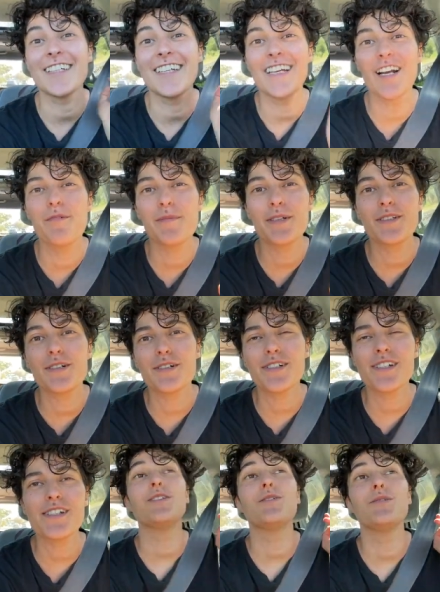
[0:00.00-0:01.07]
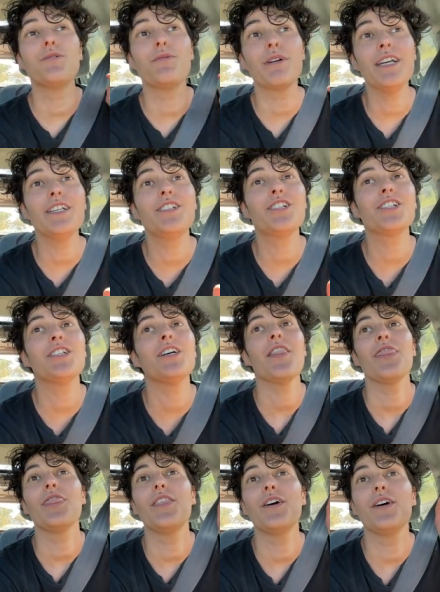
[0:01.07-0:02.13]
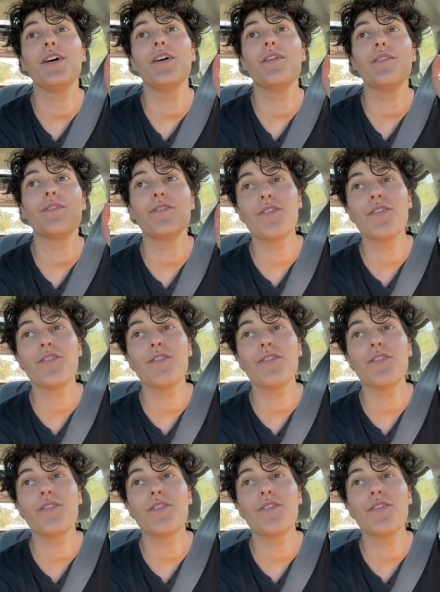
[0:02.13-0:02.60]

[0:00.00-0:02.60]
kilometers to reach the